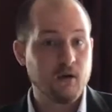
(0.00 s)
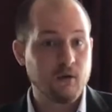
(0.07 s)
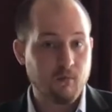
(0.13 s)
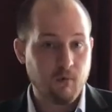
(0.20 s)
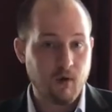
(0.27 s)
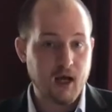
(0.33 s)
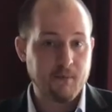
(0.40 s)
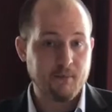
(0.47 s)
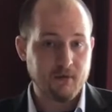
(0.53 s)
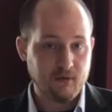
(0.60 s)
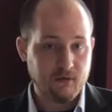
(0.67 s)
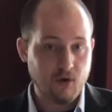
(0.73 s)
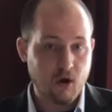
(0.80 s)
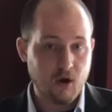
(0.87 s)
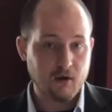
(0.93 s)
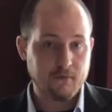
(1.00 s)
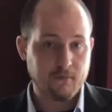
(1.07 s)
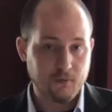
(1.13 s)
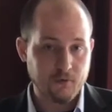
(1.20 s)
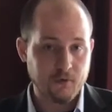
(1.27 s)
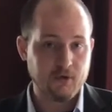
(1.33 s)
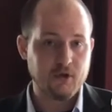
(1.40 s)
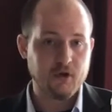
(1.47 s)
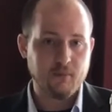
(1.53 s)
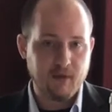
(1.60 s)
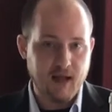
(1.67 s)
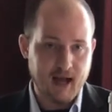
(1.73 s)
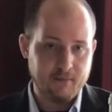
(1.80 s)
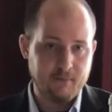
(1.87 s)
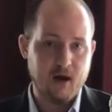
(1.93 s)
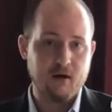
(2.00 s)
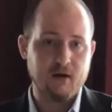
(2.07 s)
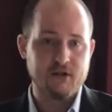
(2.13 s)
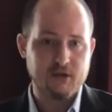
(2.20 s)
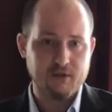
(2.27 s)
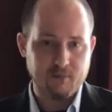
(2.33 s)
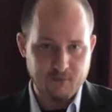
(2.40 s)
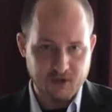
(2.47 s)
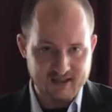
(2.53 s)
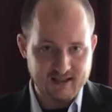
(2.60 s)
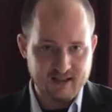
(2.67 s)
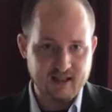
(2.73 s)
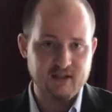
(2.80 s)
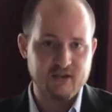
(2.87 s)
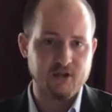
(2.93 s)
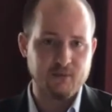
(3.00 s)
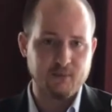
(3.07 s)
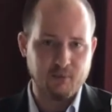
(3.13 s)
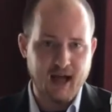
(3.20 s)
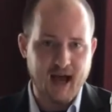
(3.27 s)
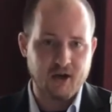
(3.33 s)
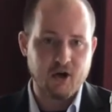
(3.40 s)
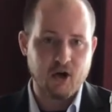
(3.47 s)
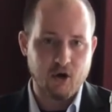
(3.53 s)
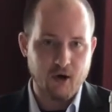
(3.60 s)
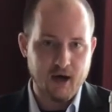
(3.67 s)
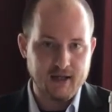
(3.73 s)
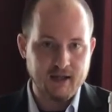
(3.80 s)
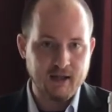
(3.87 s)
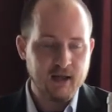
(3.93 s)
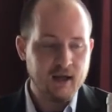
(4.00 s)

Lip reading: ripe, dark fruit, your blackberries, your cassis, your black currant,